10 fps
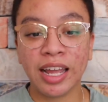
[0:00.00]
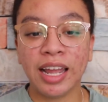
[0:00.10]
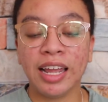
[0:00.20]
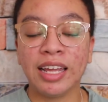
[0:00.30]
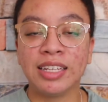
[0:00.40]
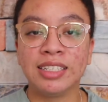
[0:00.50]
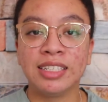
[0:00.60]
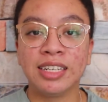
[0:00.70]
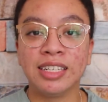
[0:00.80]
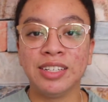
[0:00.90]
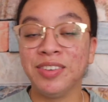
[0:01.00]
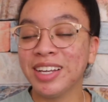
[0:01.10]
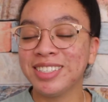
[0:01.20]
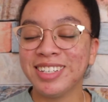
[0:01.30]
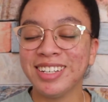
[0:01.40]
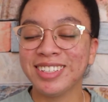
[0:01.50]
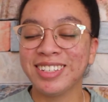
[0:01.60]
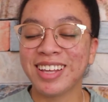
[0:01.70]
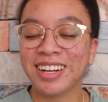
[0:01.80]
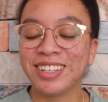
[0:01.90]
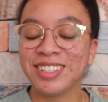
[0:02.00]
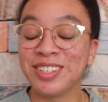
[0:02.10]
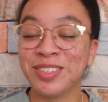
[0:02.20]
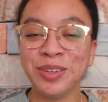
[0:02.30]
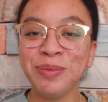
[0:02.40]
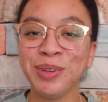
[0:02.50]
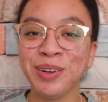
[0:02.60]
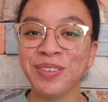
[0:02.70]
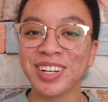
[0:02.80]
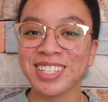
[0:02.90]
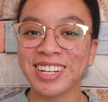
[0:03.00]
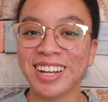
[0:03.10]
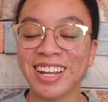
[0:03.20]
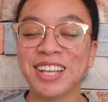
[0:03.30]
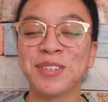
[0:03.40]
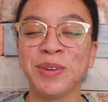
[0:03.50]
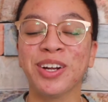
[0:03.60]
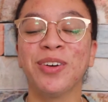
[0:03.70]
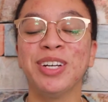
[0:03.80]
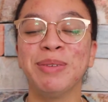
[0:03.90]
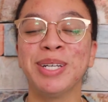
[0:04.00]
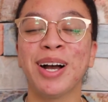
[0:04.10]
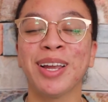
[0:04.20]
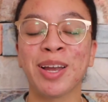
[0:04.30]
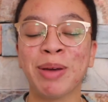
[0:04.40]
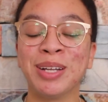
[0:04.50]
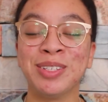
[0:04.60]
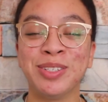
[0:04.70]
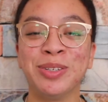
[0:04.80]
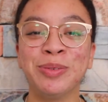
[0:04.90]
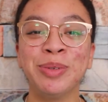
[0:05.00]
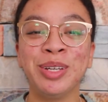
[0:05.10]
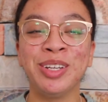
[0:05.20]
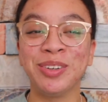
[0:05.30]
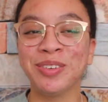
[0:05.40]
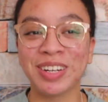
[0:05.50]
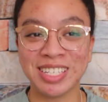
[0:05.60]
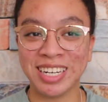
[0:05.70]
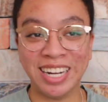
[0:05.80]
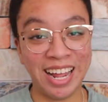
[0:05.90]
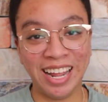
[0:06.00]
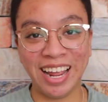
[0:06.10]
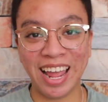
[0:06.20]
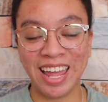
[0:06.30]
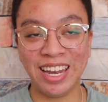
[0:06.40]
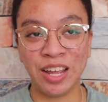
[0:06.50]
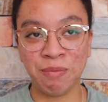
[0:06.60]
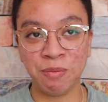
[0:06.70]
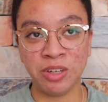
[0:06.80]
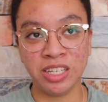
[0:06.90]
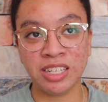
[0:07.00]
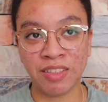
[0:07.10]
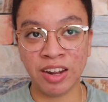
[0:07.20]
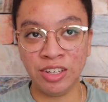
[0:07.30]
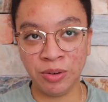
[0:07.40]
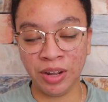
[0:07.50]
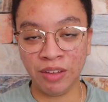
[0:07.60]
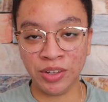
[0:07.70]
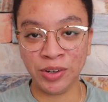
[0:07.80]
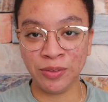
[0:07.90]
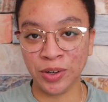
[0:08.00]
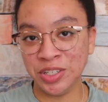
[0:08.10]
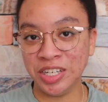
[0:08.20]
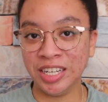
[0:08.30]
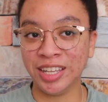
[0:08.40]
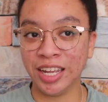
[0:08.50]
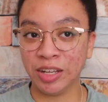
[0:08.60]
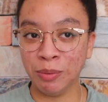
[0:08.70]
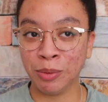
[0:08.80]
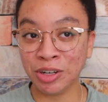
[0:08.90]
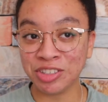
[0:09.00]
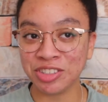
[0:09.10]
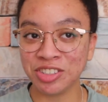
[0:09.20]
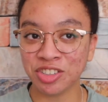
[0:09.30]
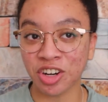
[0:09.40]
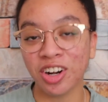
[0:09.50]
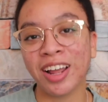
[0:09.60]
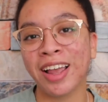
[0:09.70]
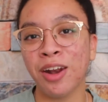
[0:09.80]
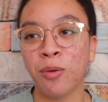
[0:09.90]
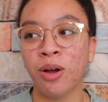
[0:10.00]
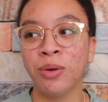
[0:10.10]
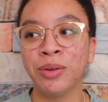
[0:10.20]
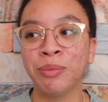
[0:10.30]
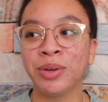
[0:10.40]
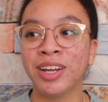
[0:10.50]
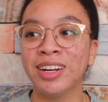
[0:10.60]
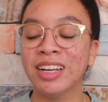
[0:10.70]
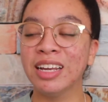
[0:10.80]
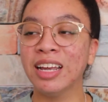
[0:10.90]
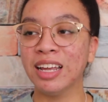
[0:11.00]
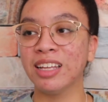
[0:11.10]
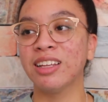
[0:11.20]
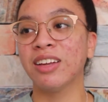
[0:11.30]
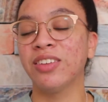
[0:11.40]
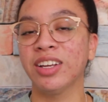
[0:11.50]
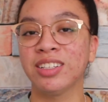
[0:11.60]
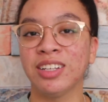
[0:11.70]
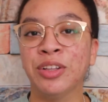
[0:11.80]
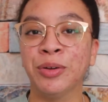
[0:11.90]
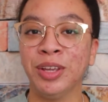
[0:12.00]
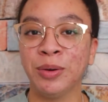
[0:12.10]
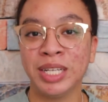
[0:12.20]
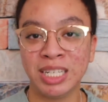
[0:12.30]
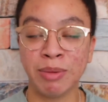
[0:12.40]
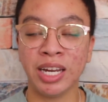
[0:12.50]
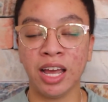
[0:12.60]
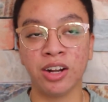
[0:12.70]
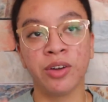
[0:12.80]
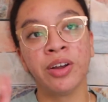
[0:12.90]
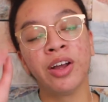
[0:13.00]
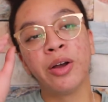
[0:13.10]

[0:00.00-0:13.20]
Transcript: And you guessed it, that is Zoom University. Yes, we are going to be talking about Zoom University today. And I'm really sad that I don't have a university like merch shirt. I kind of want one, but I feel like it's like low-key a waste of money. I don't know.